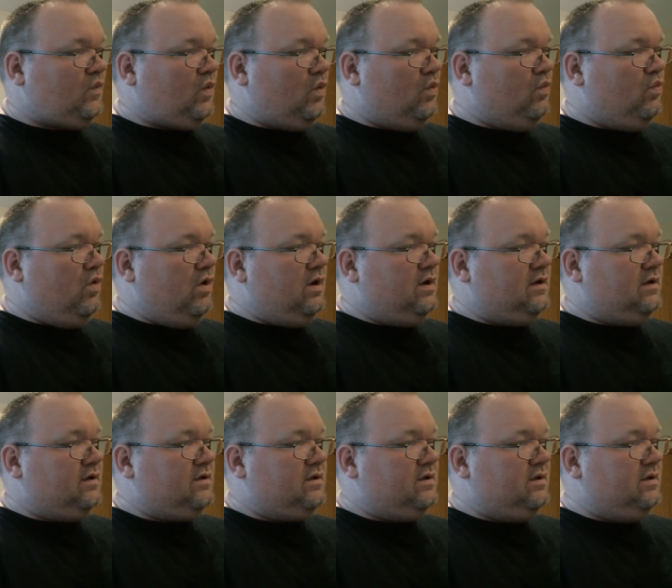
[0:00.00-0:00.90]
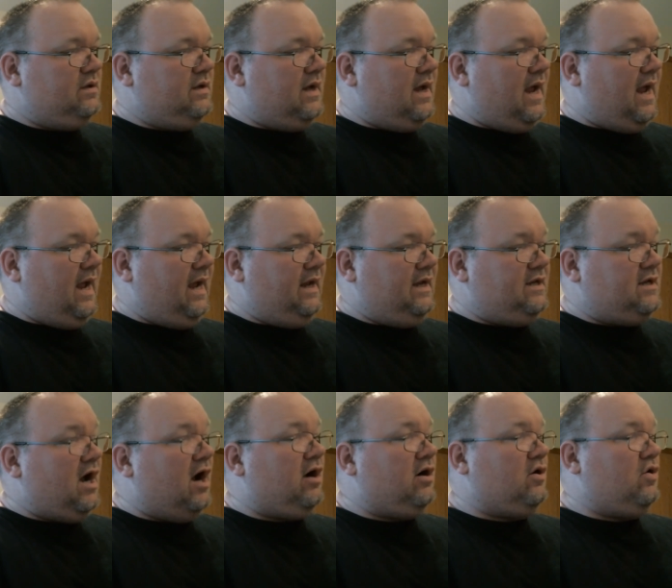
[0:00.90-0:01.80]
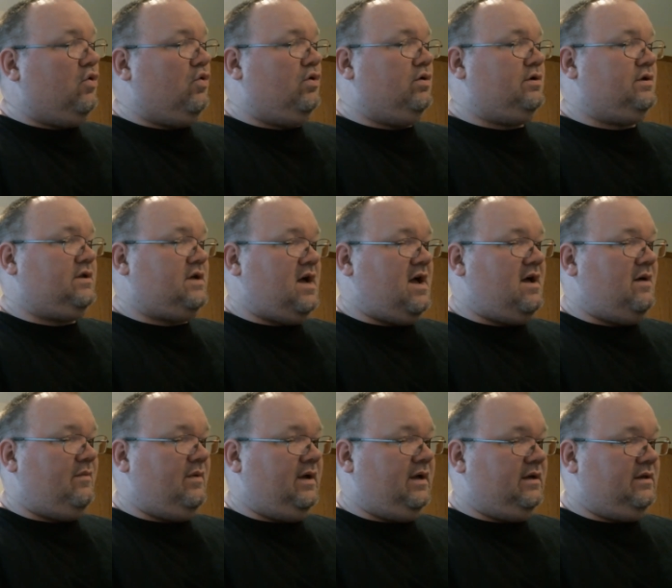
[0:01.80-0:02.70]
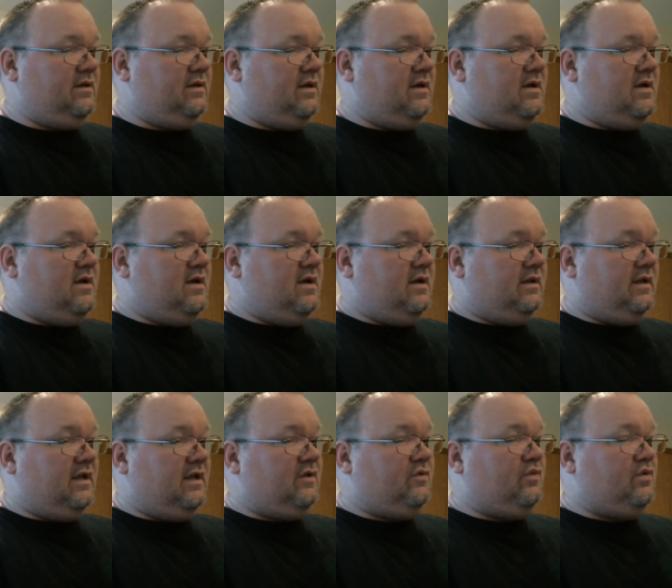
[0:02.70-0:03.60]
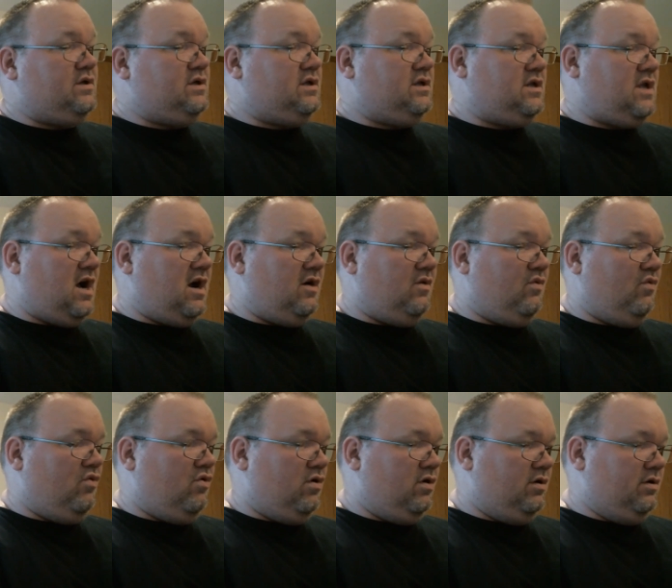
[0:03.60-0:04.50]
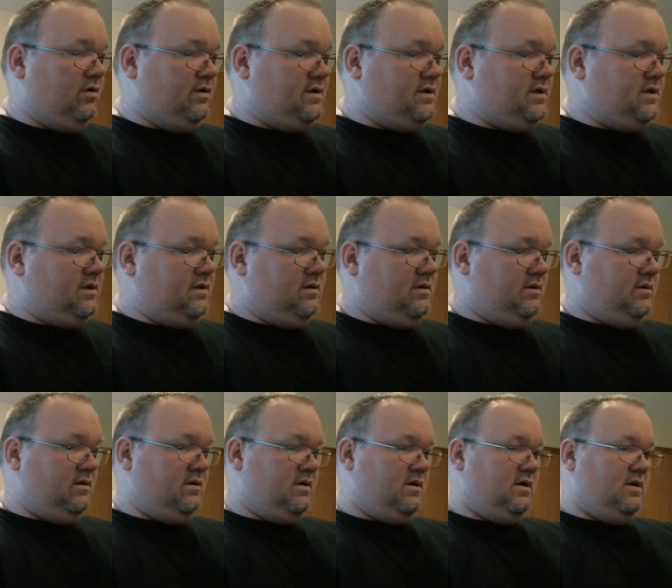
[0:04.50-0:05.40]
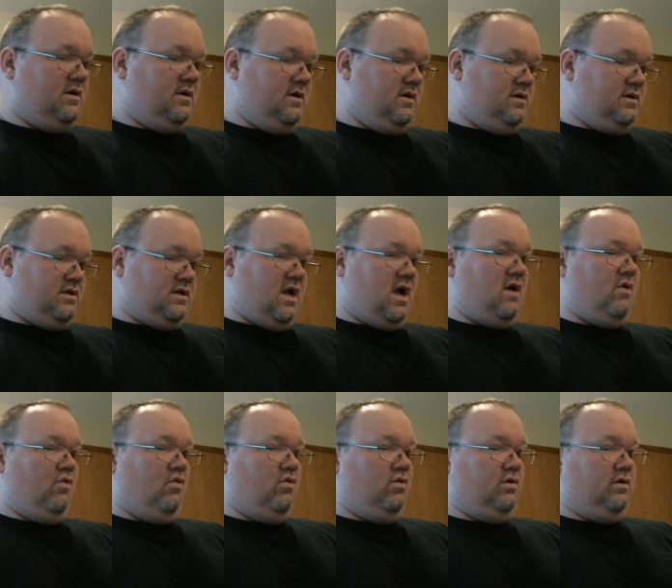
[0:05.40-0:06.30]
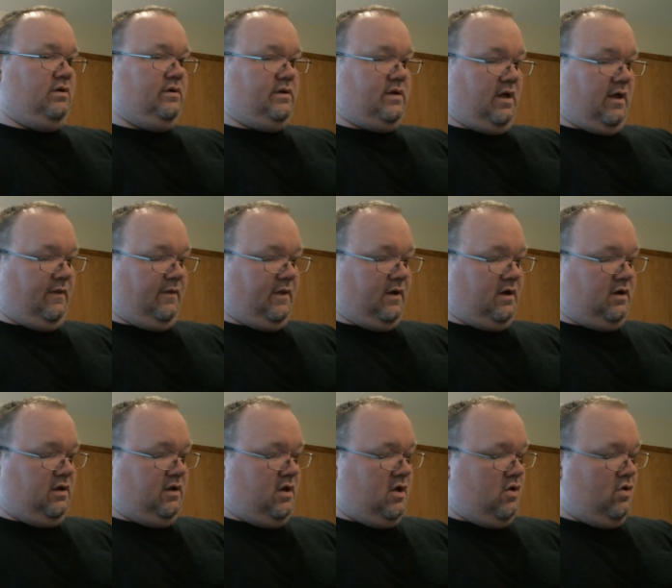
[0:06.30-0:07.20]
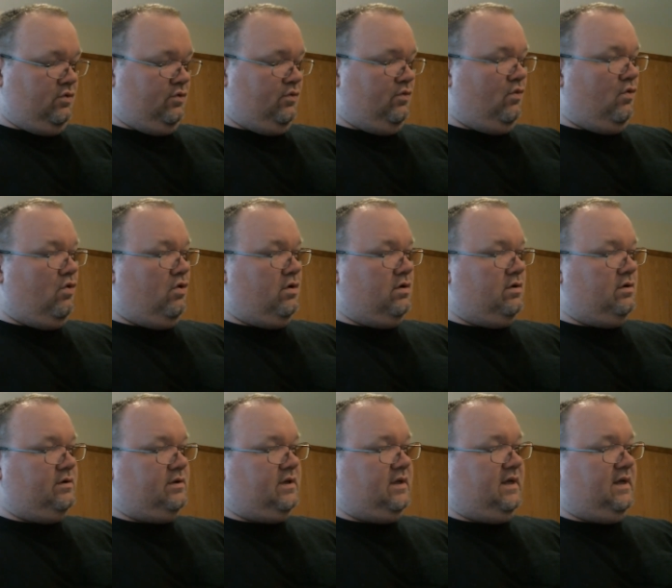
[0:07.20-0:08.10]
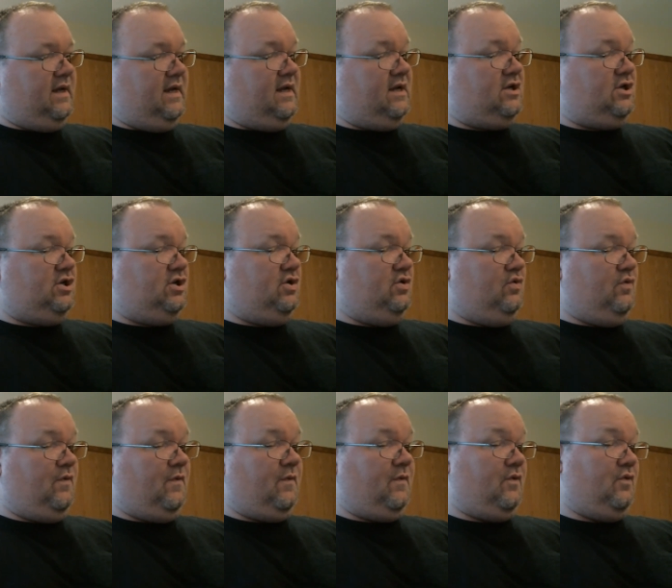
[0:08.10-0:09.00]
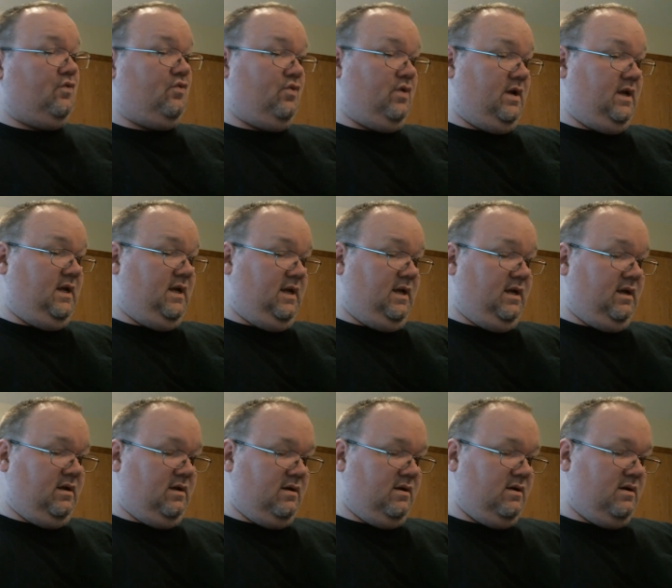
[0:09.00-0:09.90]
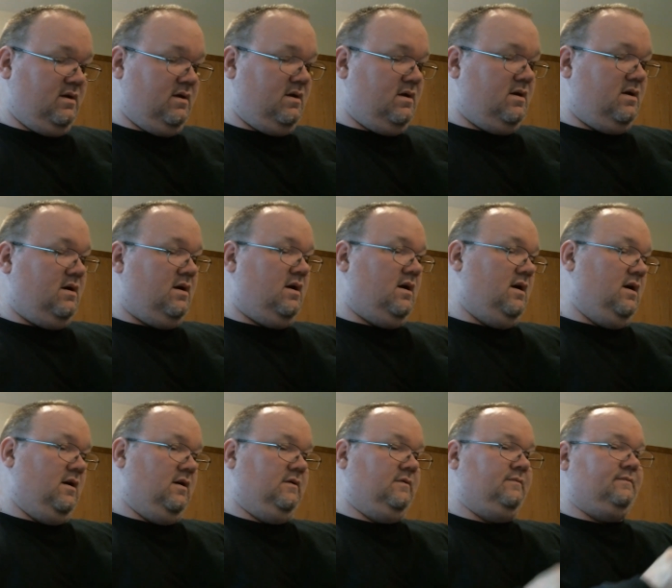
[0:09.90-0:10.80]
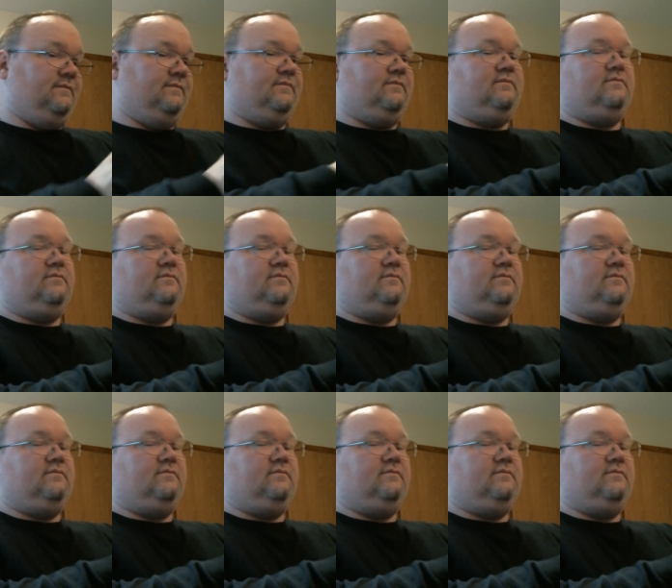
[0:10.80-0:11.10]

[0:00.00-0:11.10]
was a Dark Horse Comics. This was Star Wars. Star Wars The Clone Wars issue 3. Um,